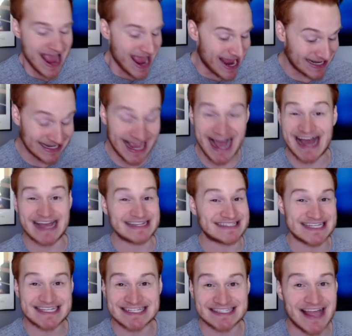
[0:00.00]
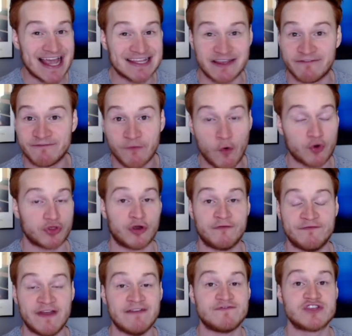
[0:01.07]
And guys, this is like the fourth or
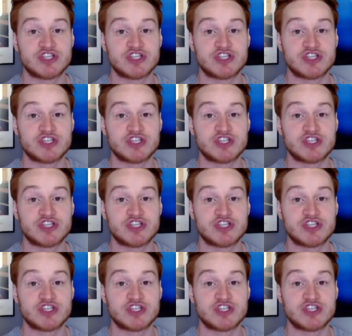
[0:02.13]
fifth